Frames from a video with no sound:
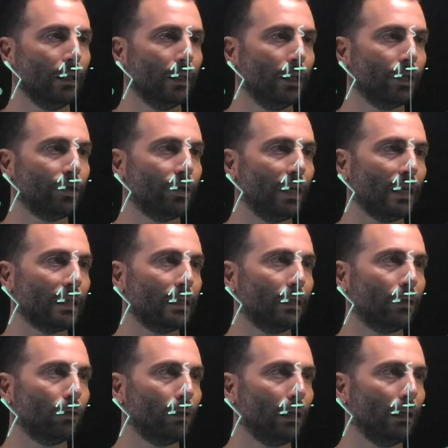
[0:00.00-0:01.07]
It's just the
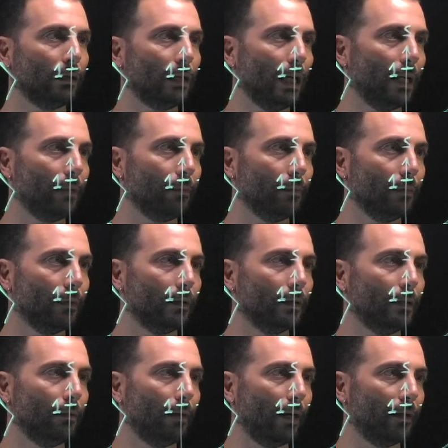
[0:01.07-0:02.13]
total time
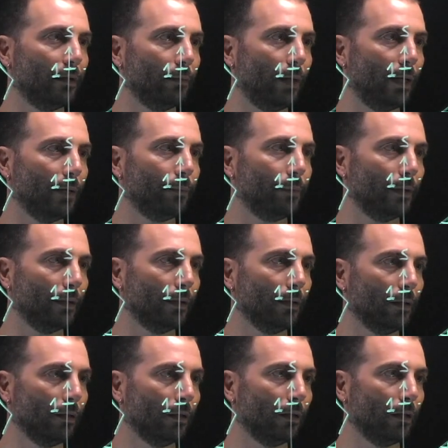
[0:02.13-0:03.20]
divided by
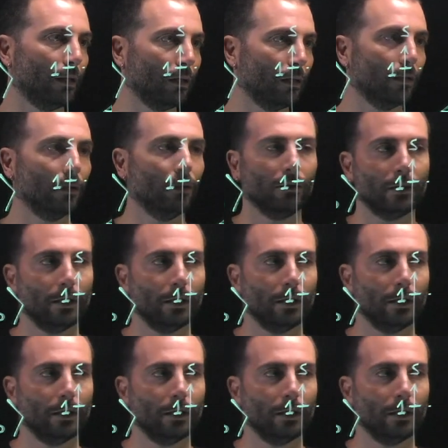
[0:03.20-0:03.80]
P.